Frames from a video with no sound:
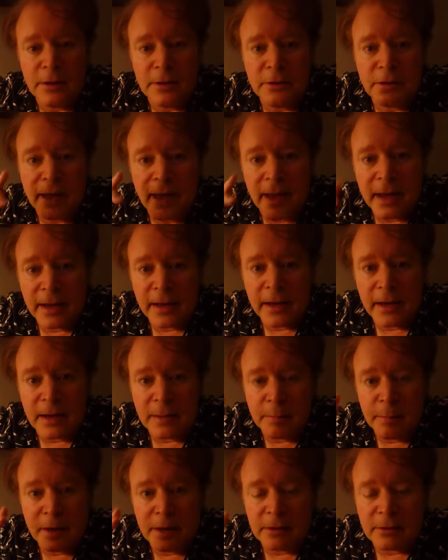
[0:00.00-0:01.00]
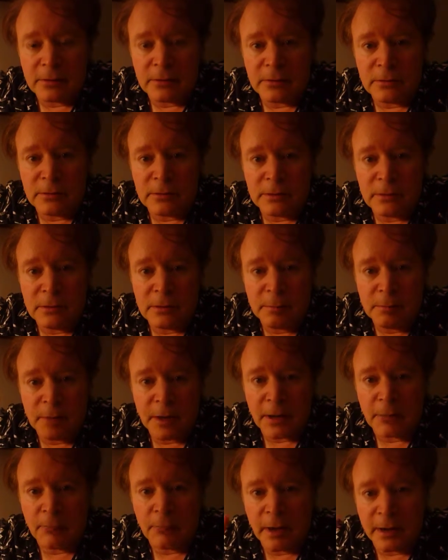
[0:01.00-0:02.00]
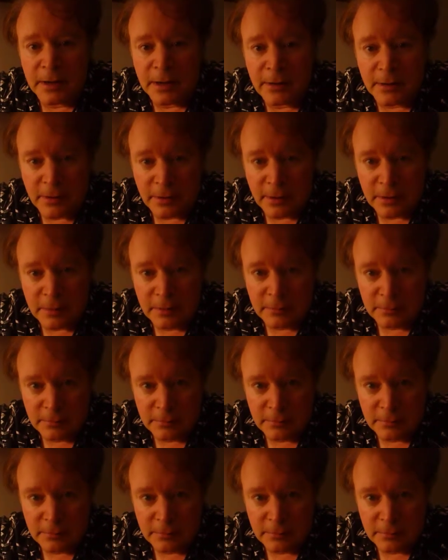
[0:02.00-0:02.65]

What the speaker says: can't get a medical marijuana card.